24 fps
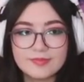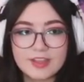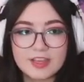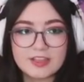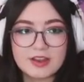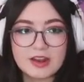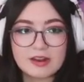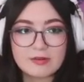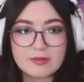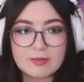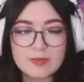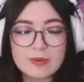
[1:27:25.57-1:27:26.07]
And
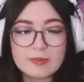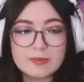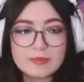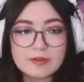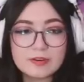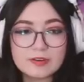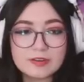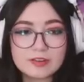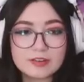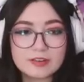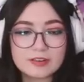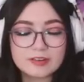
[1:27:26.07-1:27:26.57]
then I
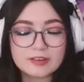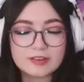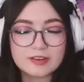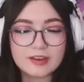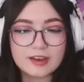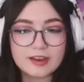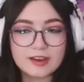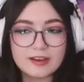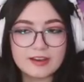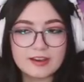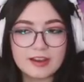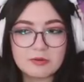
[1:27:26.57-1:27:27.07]
remember
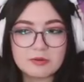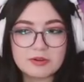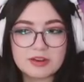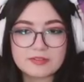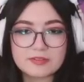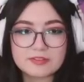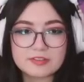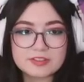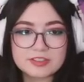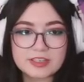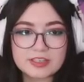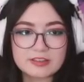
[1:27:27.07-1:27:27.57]
I would
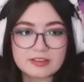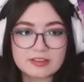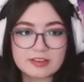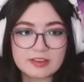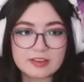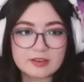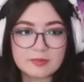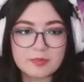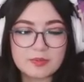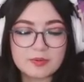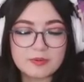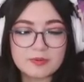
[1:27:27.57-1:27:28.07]
have to take
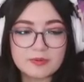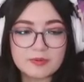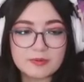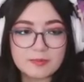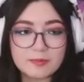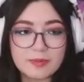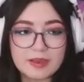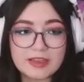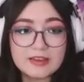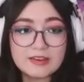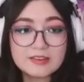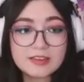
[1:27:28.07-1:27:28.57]
like
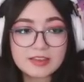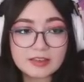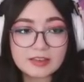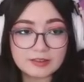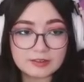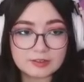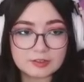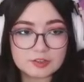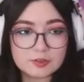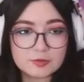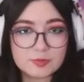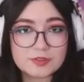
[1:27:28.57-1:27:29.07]

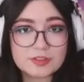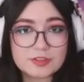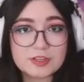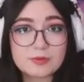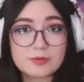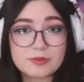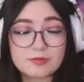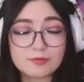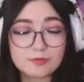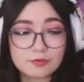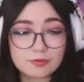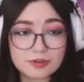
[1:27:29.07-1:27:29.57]
painkillers, but they
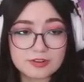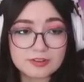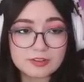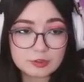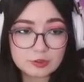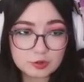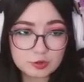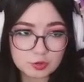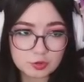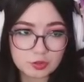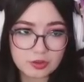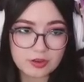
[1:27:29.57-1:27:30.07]
were really
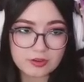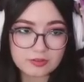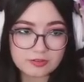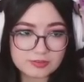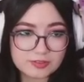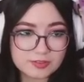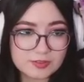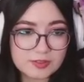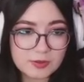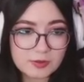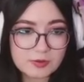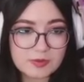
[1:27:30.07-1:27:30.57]
strong,
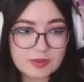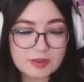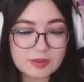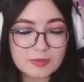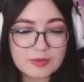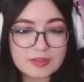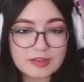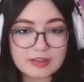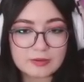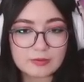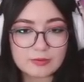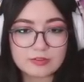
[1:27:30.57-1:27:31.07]
so they would make
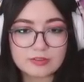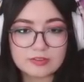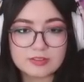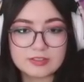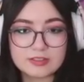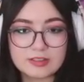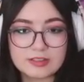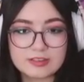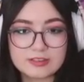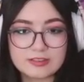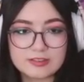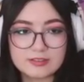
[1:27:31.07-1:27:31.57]
me like really
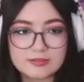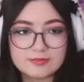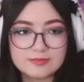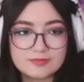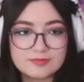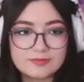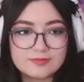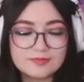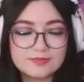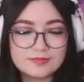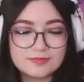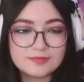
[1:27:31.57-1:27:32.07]
like
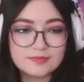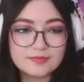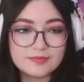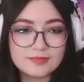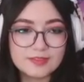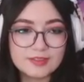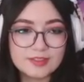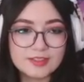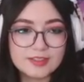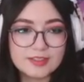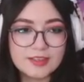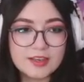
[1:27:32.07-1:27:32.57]

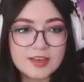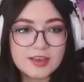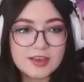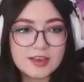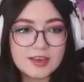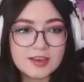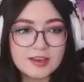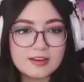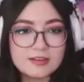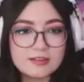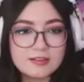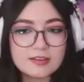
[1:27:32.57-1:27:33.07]

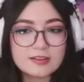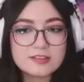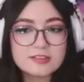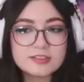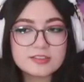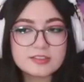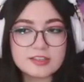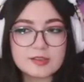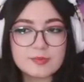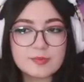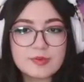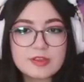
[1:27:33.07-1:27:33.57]
not
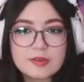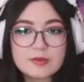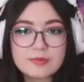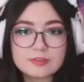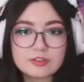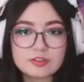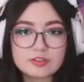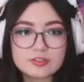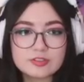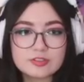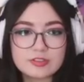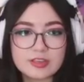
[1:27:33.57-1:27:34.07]
sleepy, but
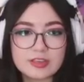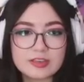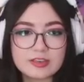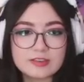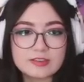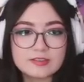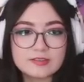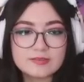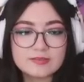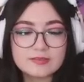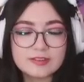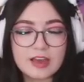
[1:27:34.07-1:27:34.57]
just
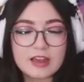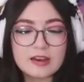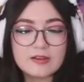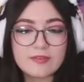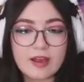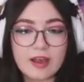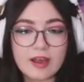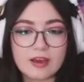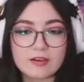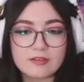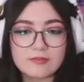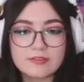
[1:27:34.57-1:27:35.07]
like kind of
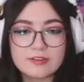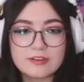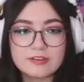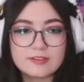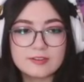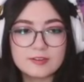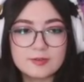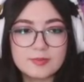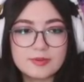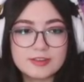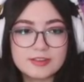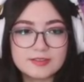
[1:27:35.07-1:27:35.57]
out of it a
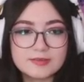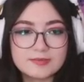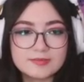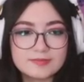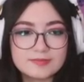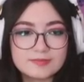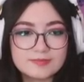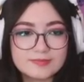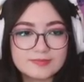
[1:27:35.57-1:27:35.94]
little bit.